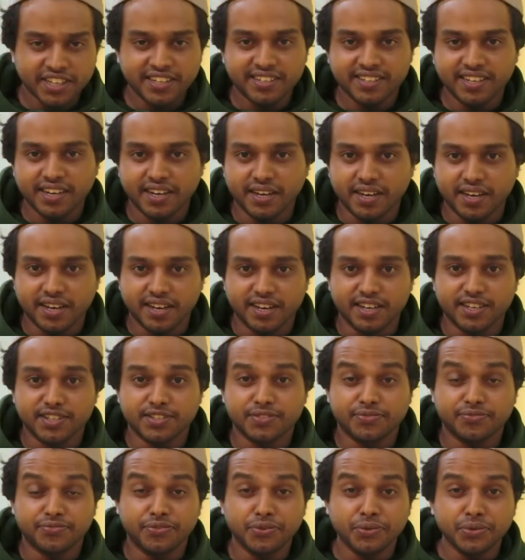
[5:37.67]
they did is
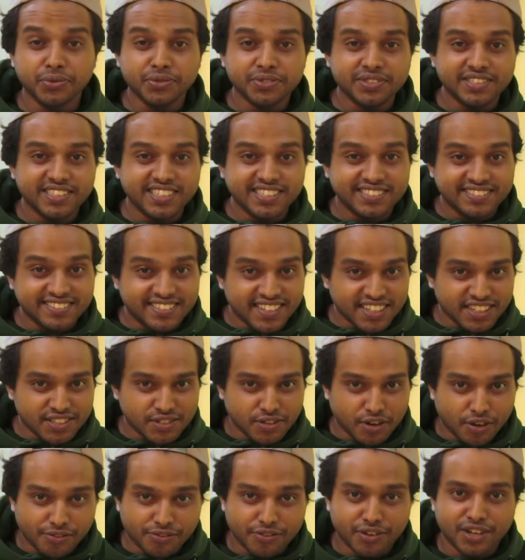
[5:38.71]
fuse these three
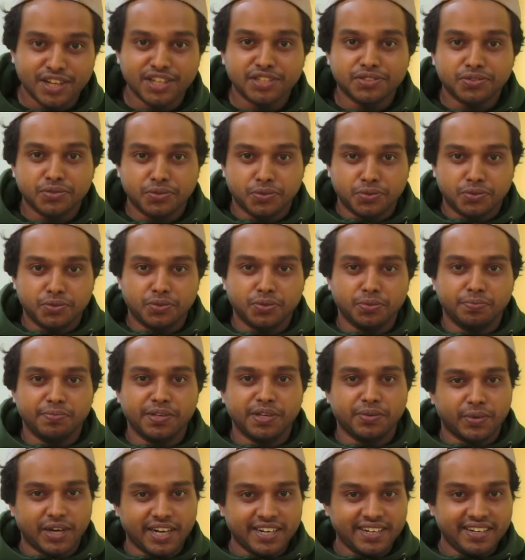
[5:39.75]
softwares to be
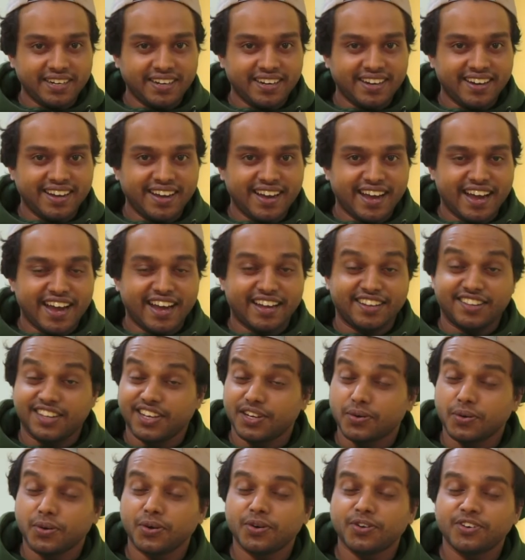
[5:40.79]
one, and they
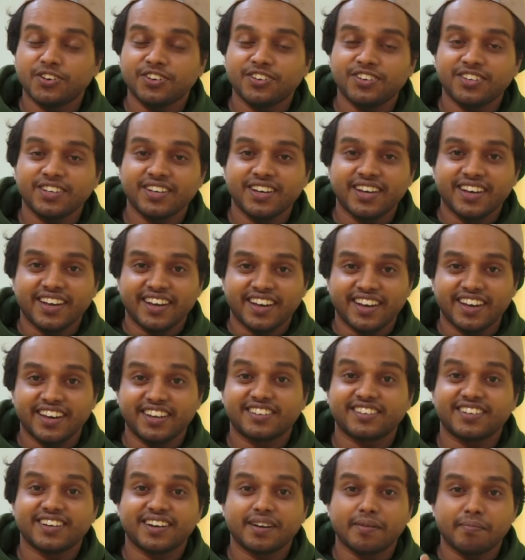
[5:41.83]
called
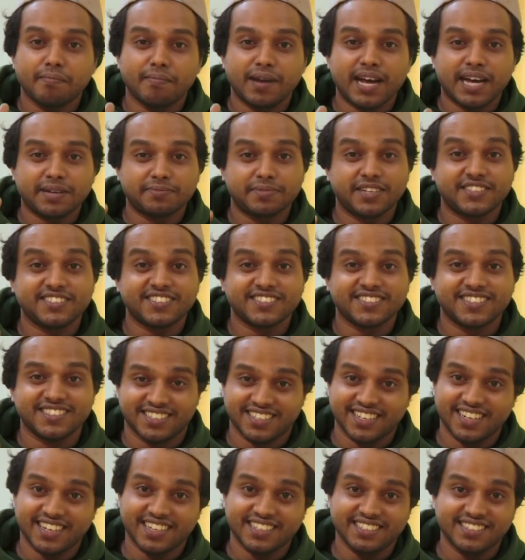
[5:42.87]
it Blackmagic
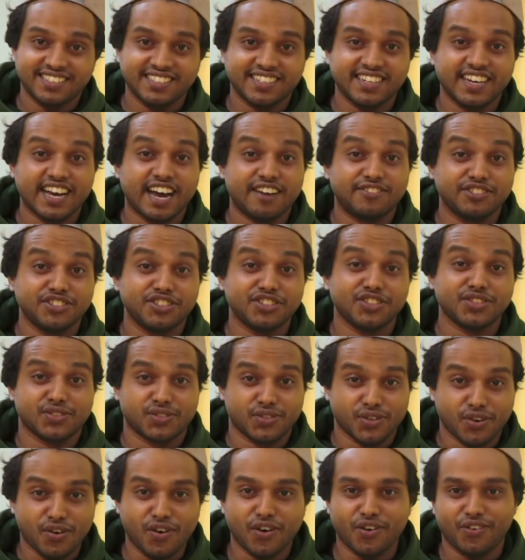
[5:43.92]
Design's Davinci
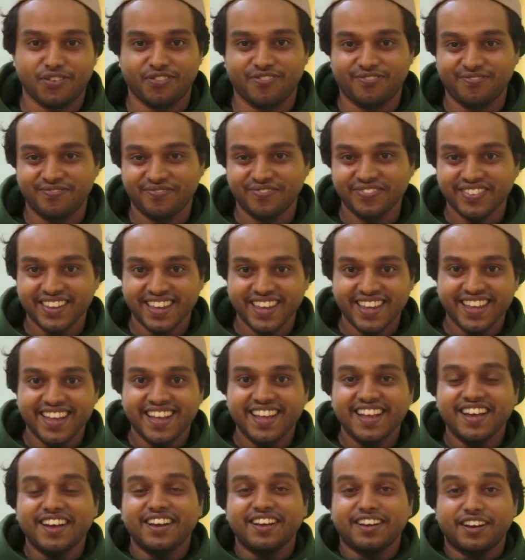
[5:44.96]
Resolve.
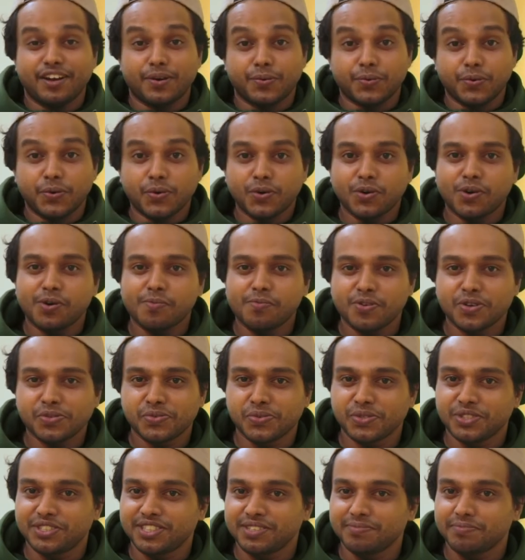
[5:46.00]
Now, no more
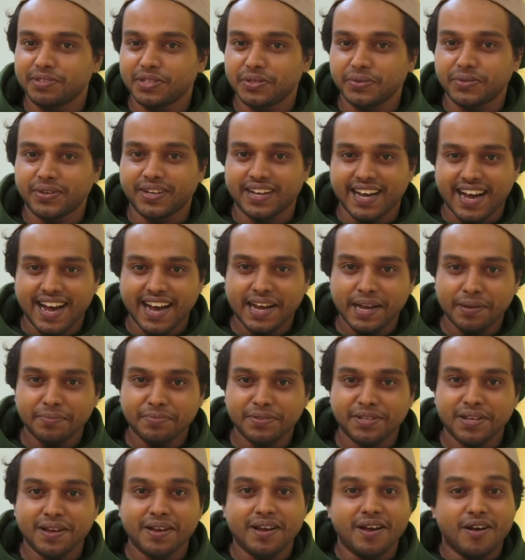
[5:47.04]
switching between
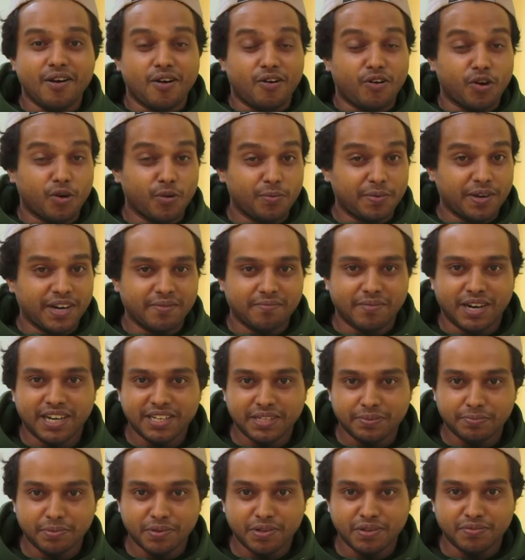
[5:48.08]
apps, opening
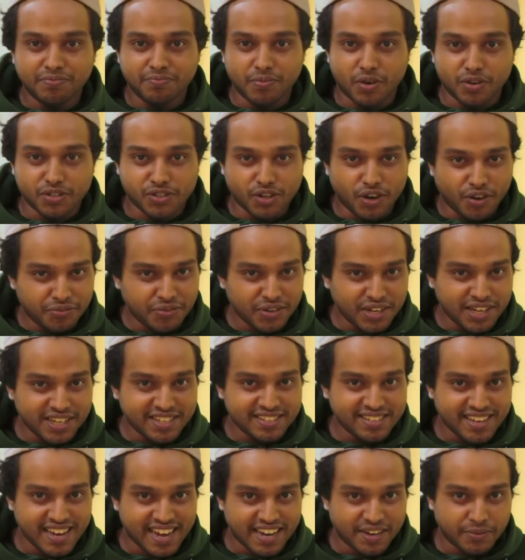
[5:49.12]
multiple
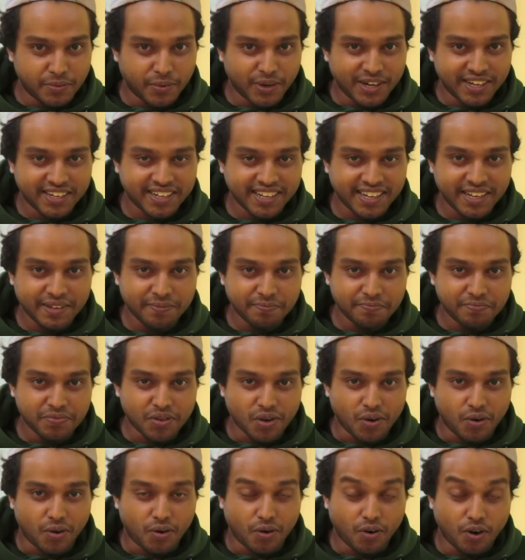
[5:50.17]
softwares at one
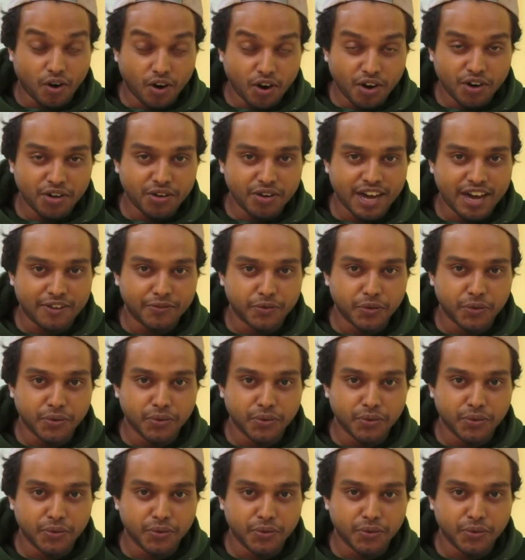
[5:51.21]
time. All you have to